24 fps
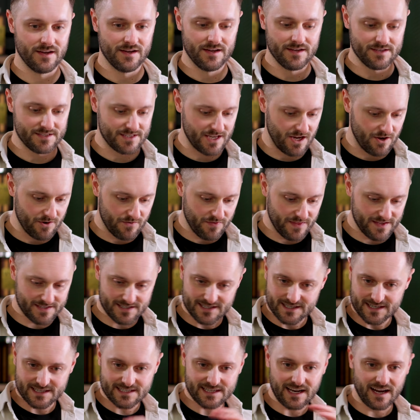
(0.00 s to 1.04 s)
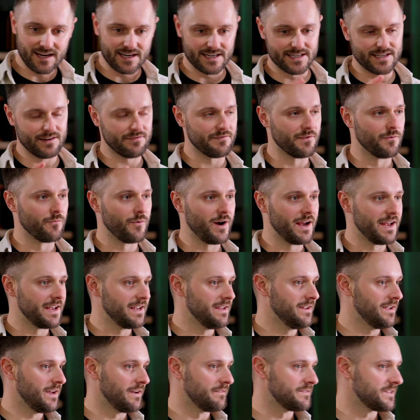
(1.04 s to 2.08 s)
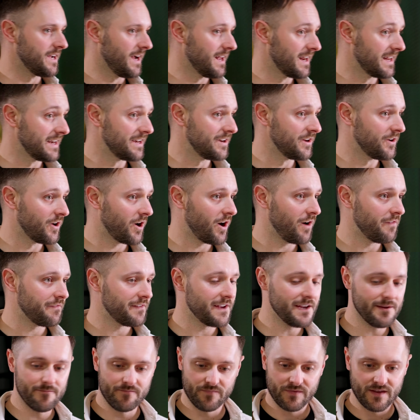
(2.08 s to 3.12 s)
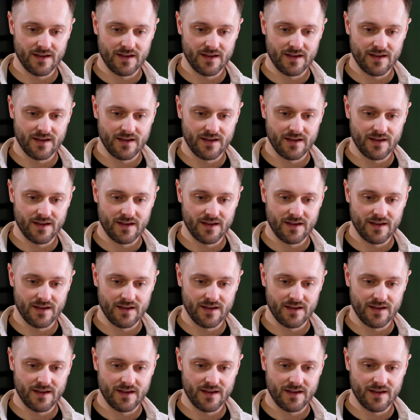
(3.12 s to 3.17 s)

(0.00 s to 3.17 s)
So this is a slightly different way of dialing in your coffee.